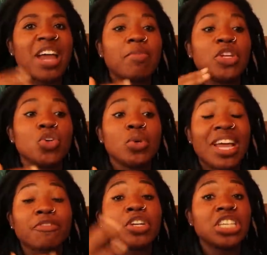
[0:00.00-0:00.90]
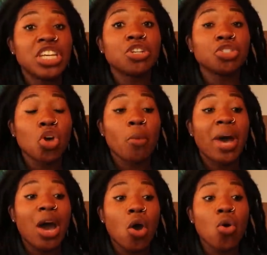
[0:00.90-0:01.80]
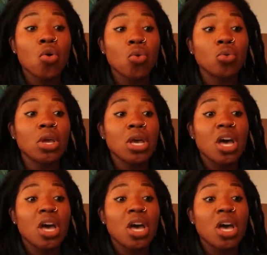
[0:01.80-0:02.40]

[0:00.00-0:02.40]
but I've been doing that for years on my own